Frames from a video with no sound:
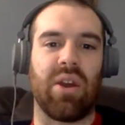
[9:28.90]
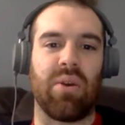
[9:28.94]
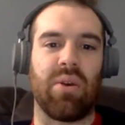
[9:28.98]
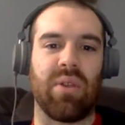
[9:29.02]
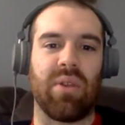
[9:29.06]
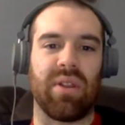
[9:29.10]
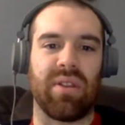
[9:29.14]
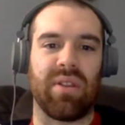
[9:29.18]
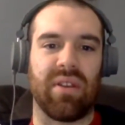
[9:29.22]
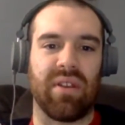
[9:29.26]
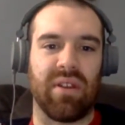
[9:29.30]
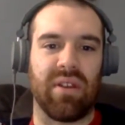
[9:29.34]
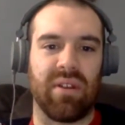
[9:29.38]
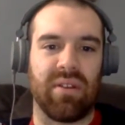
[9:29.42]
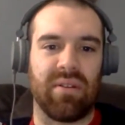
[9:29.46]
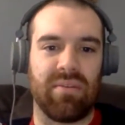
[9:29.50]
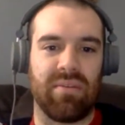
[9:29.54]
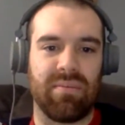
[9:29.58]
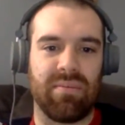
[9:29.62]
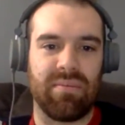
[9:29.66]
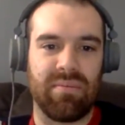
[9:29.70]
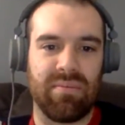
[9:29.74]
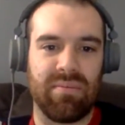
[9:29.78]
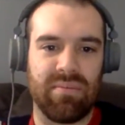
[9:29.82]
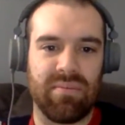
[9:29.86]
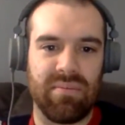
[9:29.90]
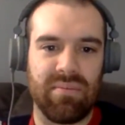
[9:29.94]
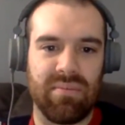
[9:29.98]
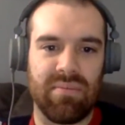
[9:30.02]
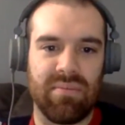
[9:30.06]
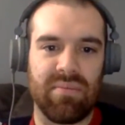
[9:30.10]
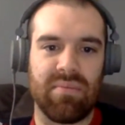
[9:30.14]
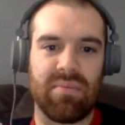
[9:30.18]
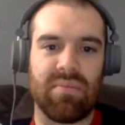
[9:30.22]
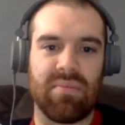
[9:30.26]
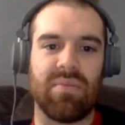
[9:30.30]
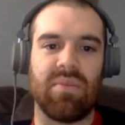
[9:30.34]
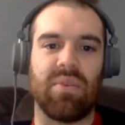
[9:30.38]
know that the
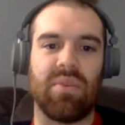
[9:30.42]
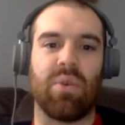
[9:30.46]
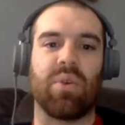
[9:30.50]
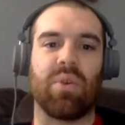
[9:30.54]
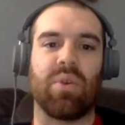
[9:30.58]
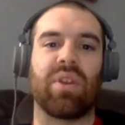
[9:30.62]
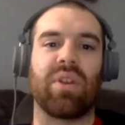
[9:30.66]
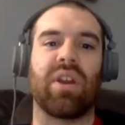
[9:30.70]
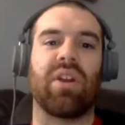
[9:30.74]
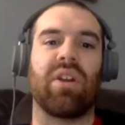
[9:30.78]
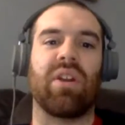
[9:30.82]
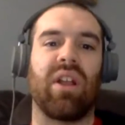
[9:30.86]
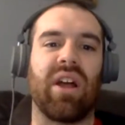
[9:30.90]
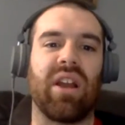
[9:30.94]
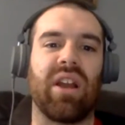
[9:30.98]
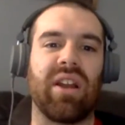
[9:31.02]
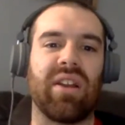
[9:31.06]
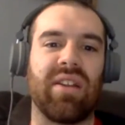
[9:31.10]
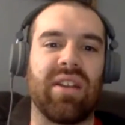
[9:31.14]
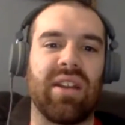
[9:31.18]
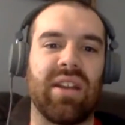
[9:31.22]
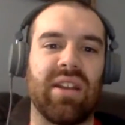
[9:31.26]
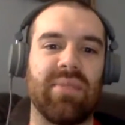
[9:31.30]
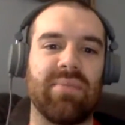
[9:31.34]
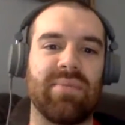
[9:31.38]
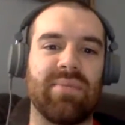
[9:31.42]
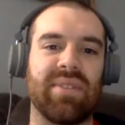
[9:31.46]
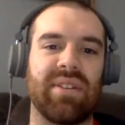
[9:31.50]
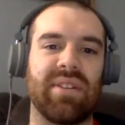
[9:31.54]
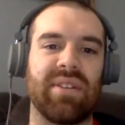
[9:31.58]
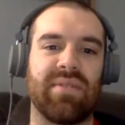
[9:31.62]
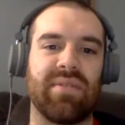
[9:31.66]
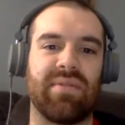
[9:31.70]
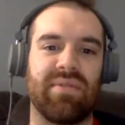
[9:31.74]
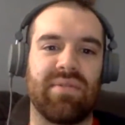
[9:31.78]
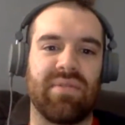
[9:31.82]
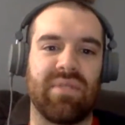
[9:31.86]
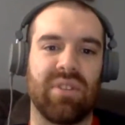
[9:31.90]
North Carolina
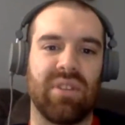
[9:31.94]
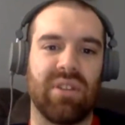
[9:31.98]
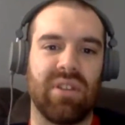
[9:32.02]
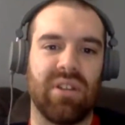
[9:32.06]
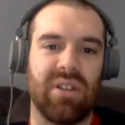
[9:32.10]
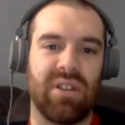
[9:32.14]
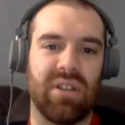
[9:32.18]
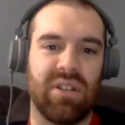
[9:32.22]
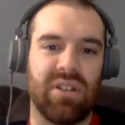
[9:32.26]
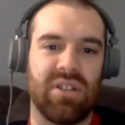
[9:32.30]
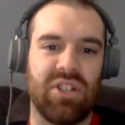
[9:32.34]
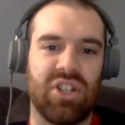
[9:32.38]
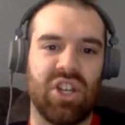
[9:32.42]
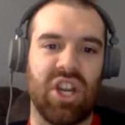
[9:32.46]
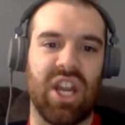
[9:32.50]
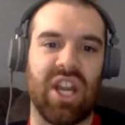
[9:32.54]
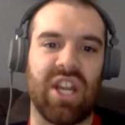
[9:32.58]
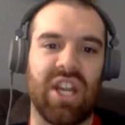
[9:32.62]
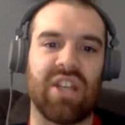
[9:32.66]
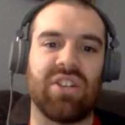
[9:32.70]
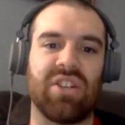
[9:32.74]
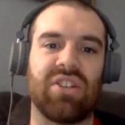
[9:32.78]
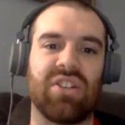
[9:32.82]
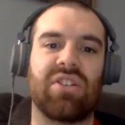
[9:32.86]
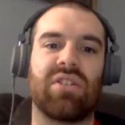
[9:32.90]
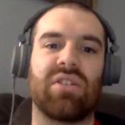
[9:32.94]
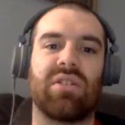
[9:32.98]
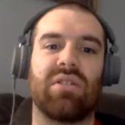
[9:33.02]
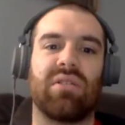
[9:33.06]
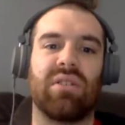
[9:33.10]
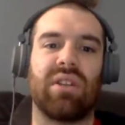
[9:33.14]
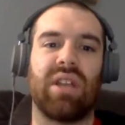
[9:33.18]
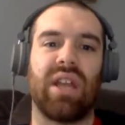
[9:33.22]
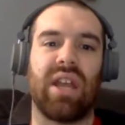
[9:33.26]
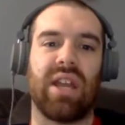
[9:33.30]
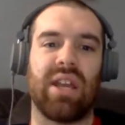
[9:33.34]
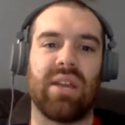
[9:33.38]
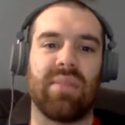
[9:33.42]
teams have
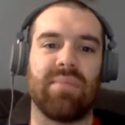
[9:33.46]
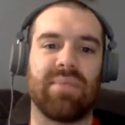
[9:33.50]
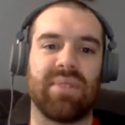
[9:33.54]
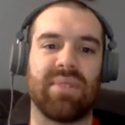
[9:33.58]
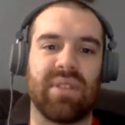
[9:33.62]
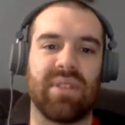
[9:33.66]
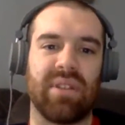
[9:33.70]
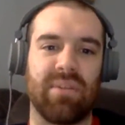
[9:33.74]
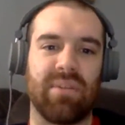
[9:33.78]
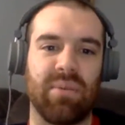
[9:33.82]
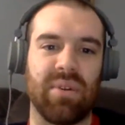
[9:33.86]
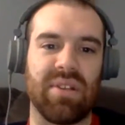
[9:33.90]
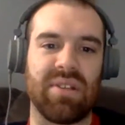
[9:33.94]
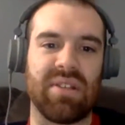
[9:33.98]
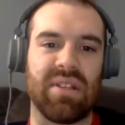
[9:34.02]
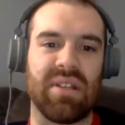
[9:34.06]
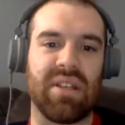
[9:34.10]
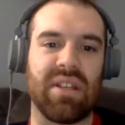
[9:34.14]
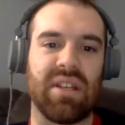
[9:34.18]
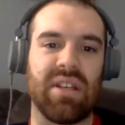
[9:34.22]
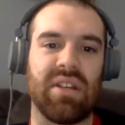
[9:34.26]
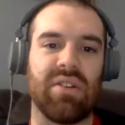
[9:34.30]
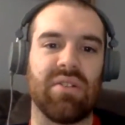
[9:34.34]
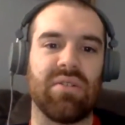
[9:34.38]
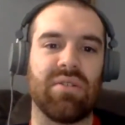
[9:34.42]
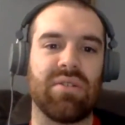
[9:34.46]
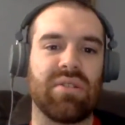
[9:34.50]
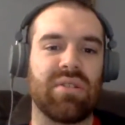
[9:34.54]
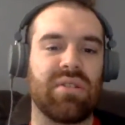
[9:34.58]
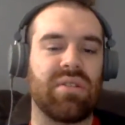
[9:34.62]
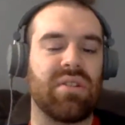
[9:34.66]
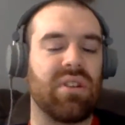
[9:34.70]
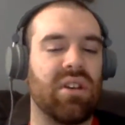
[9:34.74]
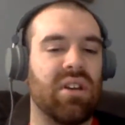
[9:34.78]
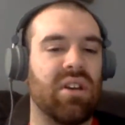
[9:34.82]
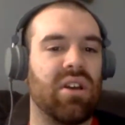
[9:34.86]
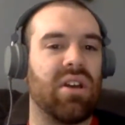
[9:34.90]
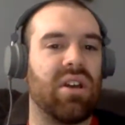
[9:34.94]
changed names in the recent
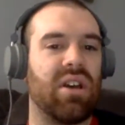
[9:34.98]
years.